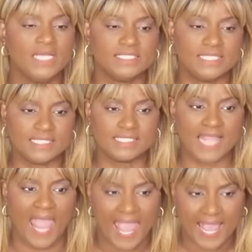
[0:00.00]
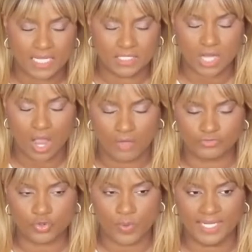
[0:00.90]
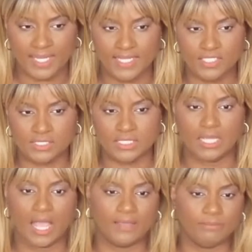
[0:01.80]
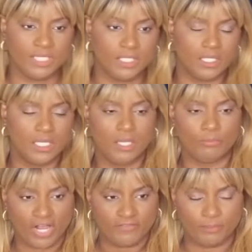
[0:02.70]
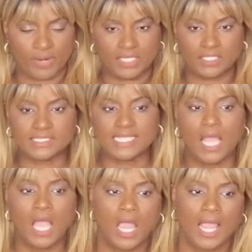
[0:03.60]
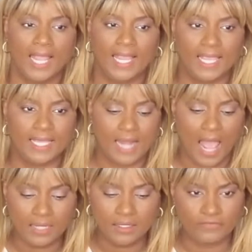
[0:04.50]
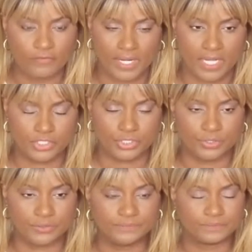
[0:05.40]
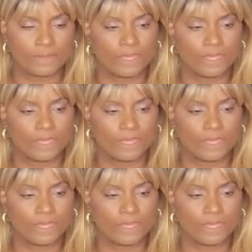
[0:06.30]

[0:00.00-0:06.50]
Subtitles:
Since the end of 2018, I've been in private practice, and I love what I do.